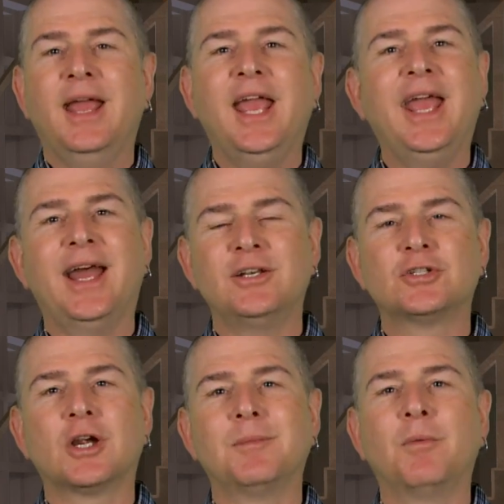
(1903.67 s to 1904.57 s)
and
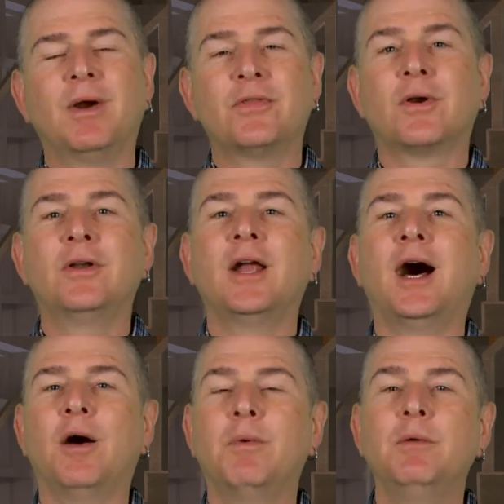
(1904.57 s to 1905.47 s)
determine whether or
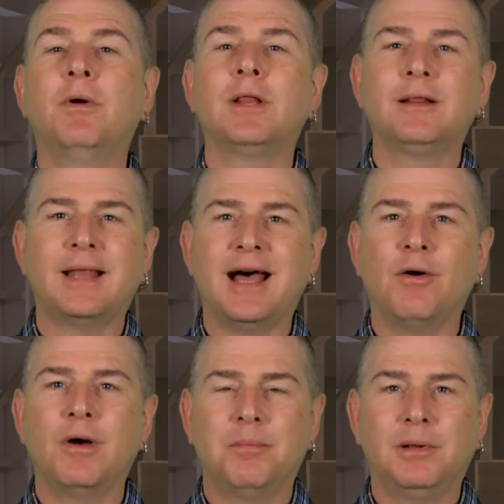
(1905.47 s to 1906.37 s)
not we will allow
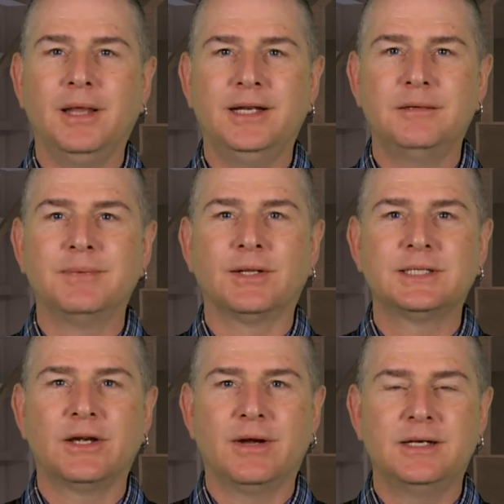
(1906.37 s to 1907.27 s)
a belated
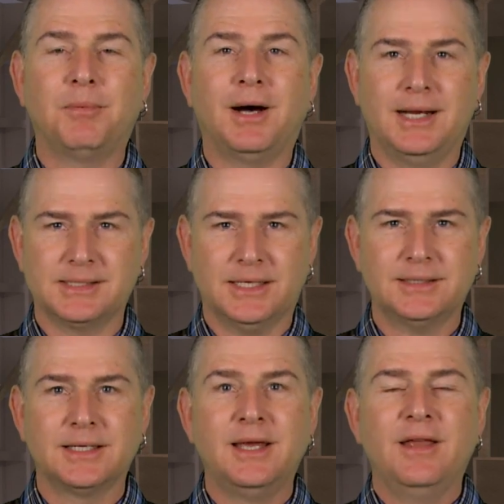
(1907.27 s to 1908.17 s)
military
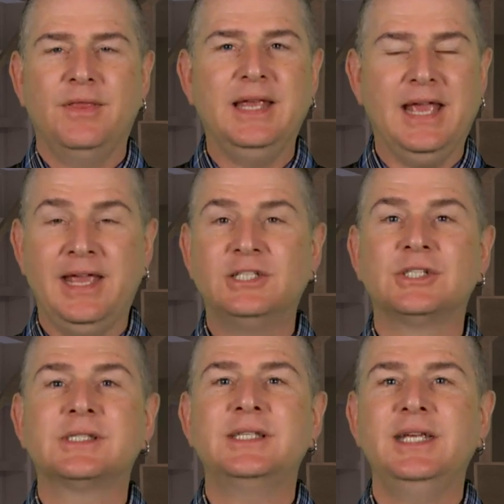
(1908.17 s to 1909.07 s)
deposit. The
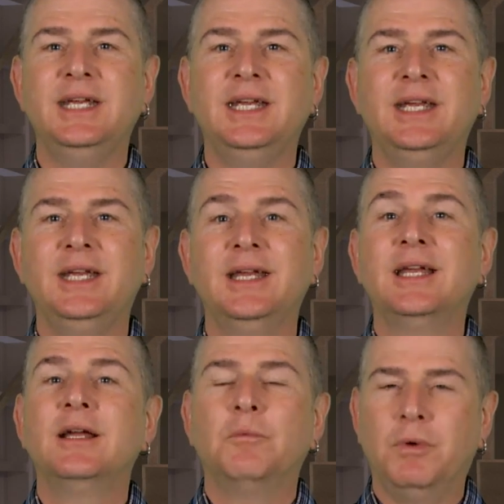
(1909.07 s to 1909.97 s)
agency
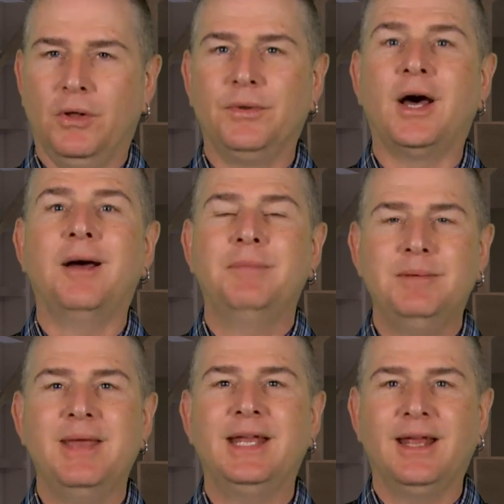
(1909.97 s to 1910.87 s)
will not be
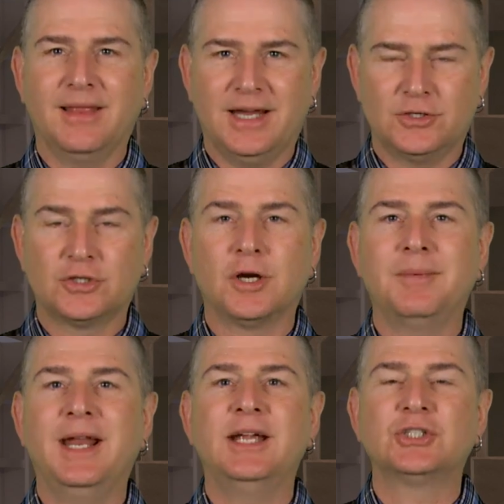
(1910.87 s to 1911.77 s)
making that
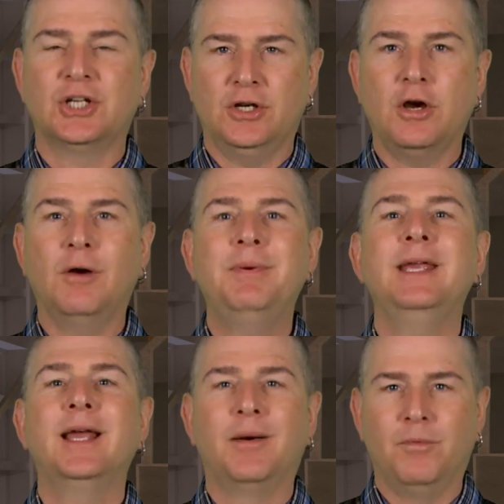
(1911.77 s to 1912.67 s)
determination.
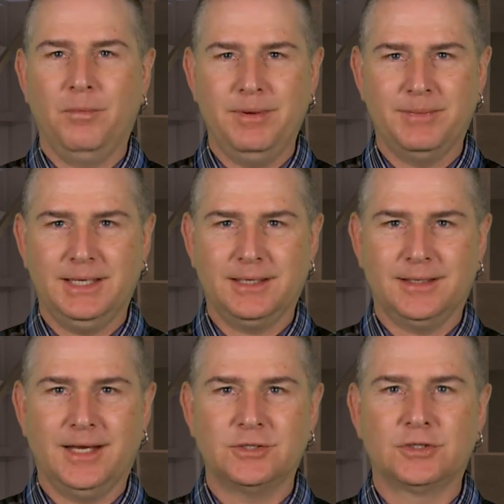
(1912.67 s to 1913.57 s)
OPM will be making
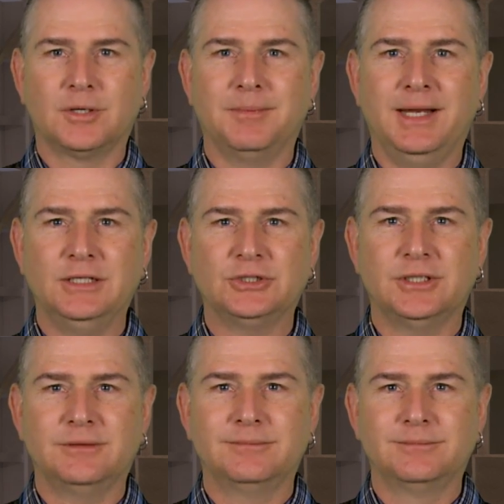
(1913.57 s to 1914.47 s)
that determination.